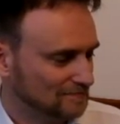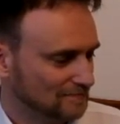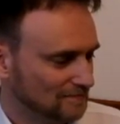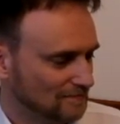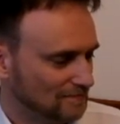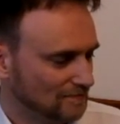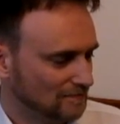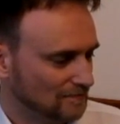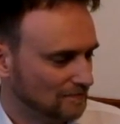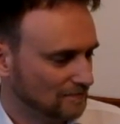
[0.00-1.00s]
Uh,
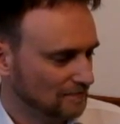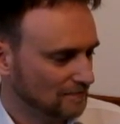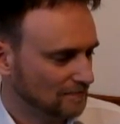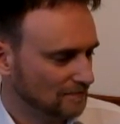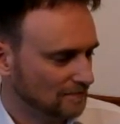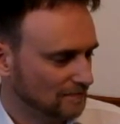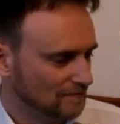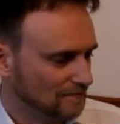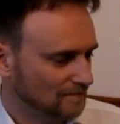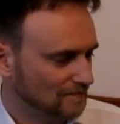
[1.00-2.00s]
example of
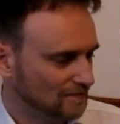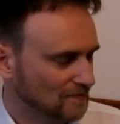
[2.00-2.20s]
what?